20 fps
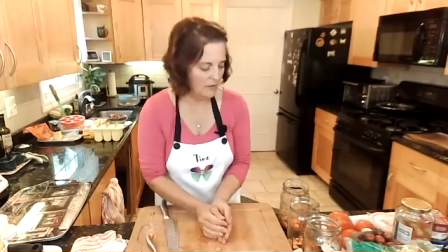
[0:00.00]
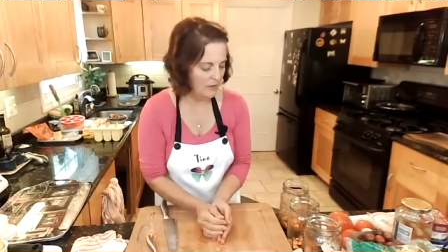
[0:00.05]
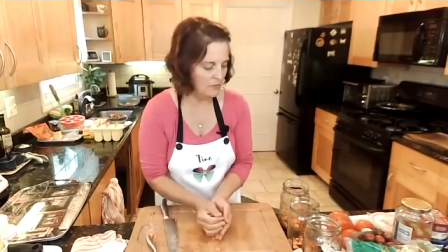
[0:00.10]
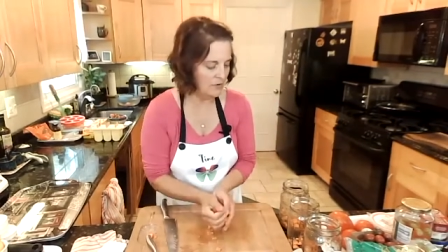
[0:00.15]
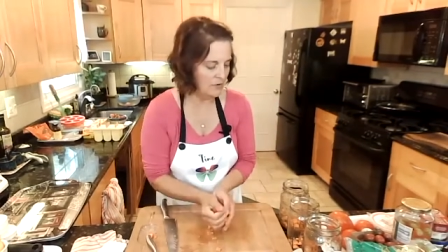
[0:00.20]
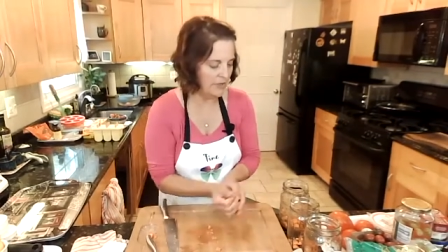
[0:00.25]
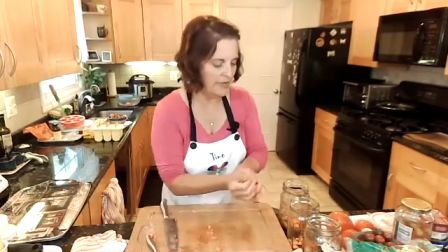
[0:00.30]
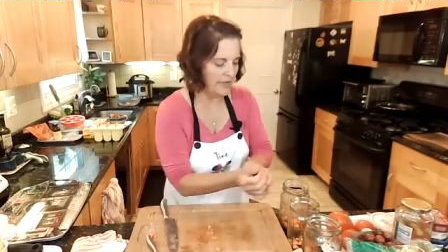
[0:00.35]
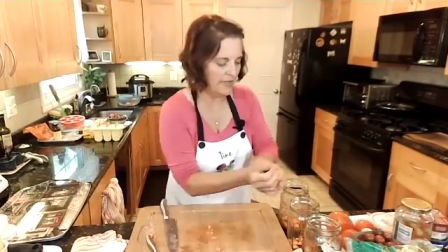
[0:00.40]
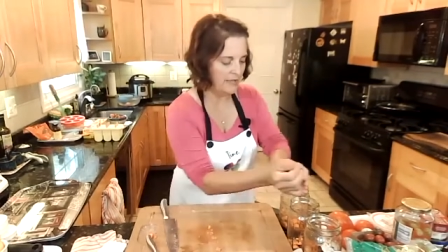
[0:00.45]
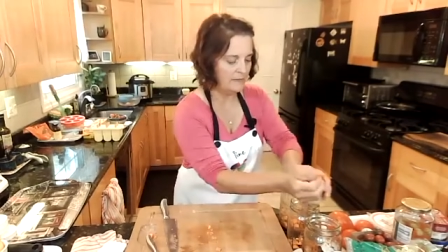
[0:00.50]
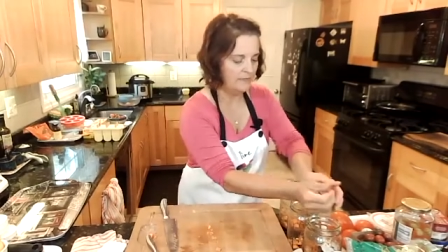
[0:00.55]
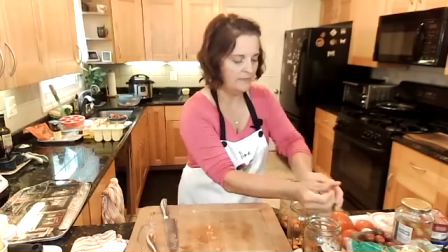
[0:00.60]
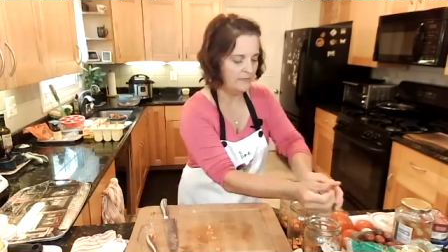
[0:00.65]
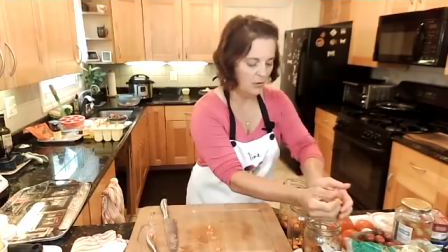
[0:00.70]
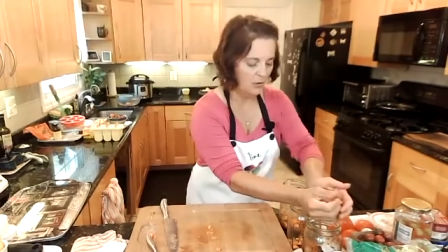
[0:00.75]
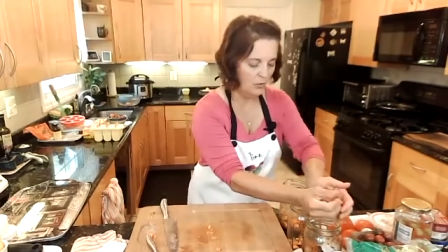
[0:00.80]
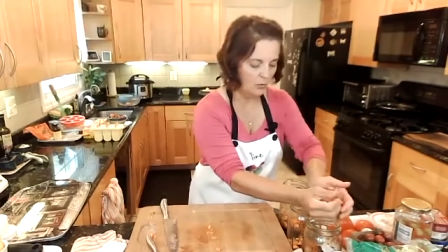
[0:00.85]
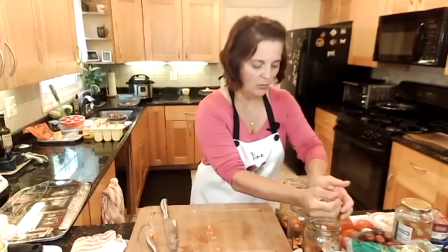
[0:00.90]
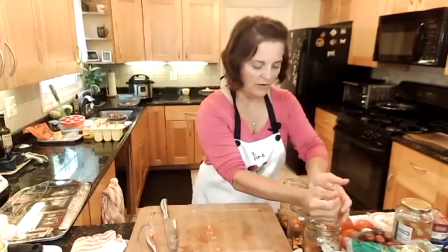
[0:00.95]
Okay.
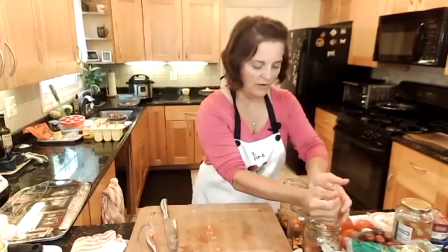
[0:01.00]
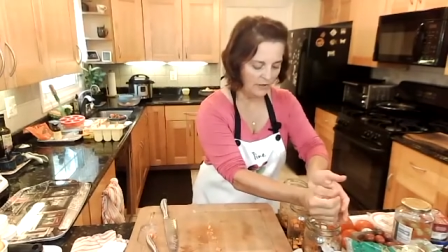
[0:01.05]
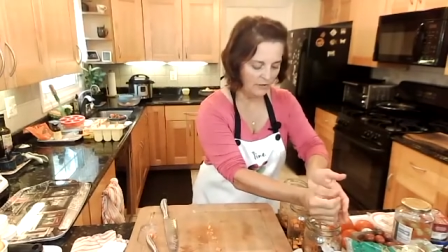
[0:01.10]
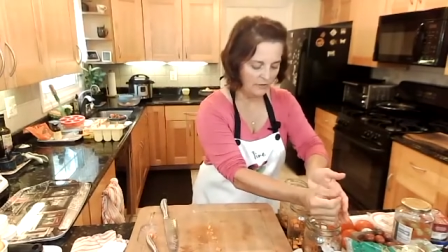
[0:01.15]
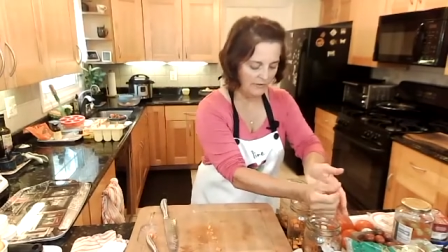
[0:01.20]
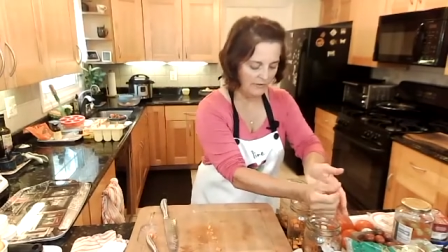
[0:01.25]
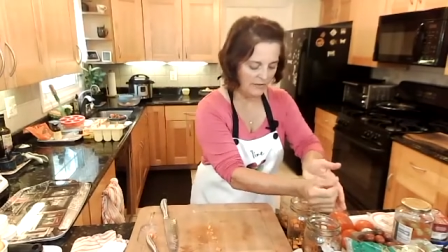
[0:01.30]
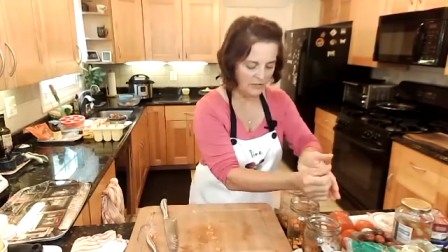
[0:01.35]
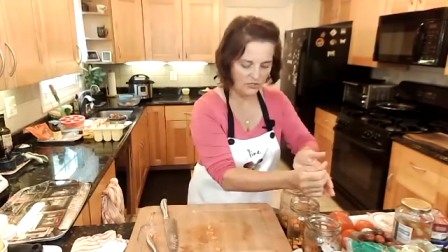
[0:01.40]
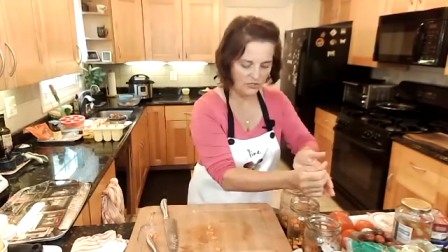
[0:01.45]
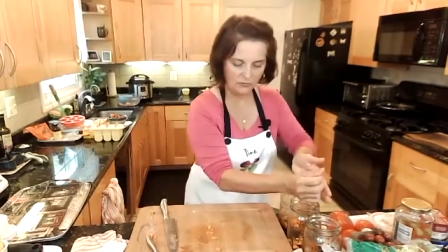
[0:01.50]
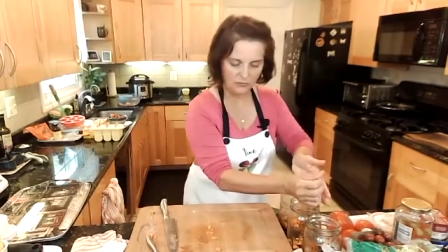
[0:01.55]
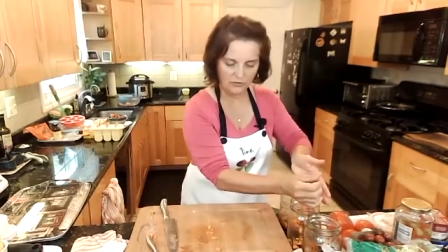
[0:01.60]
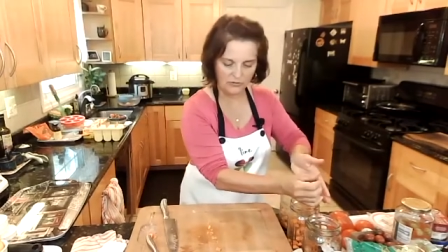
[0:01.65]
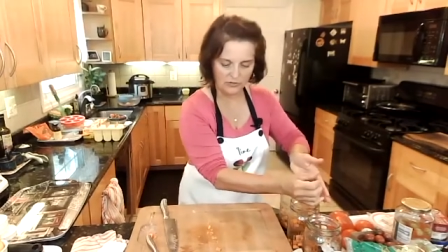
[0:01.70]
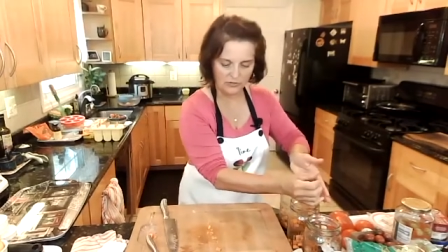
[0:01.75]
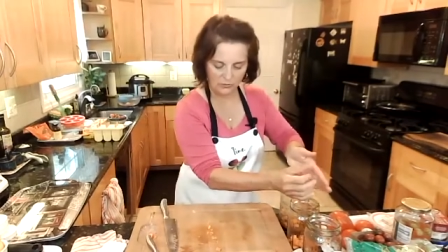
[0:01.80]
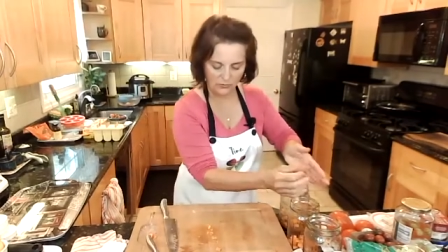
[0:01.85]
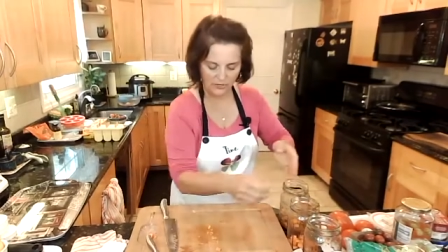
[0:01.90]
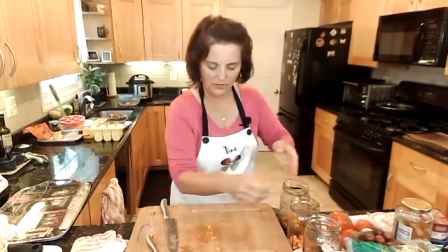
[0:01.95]
What other
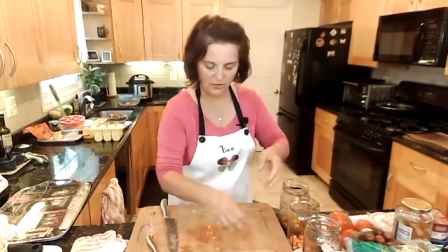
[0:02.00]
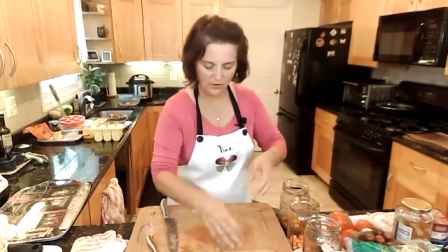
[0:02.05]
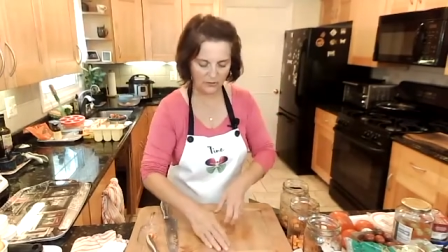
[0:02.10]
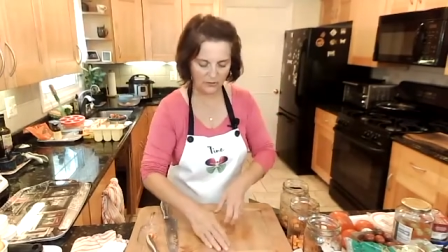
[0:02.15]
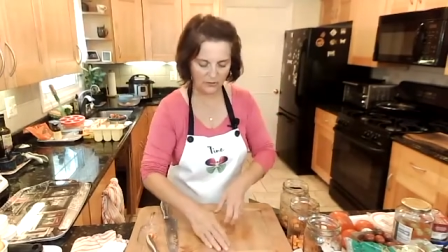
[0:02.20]
vegetables are we going